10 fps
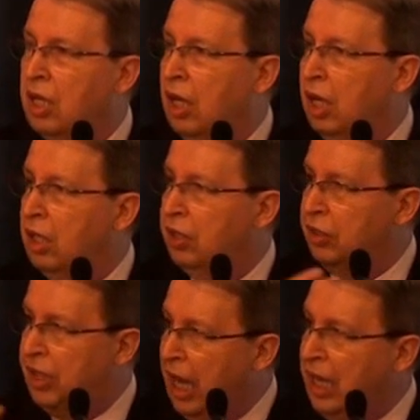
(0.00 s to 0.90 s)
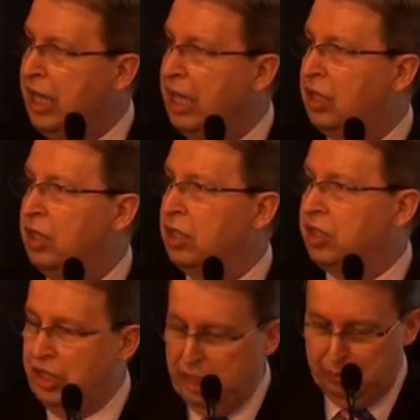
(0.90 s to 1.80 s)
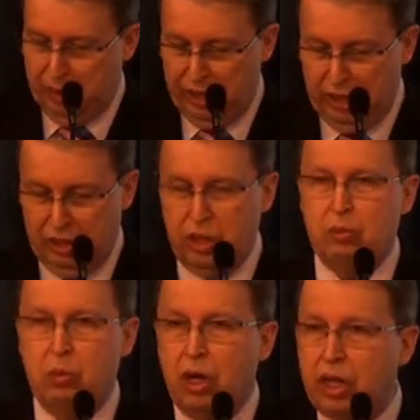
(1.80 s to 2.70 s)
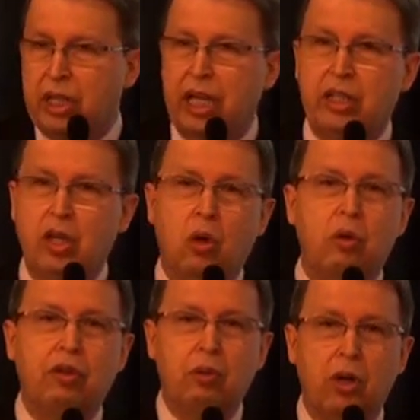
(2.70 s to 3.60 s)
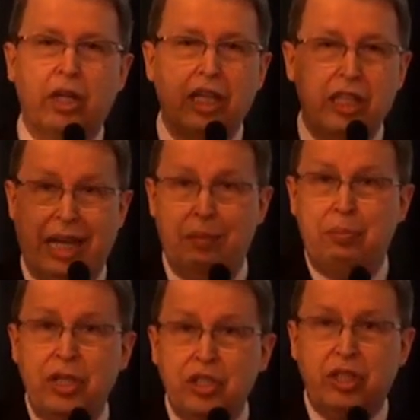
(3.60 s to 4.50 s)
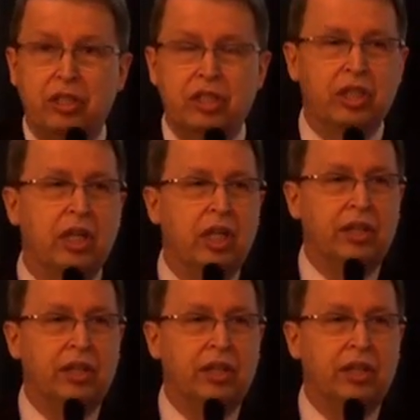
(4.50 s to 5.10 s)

Uh, the diet, the sleeping, the working, the overworking, the ambitions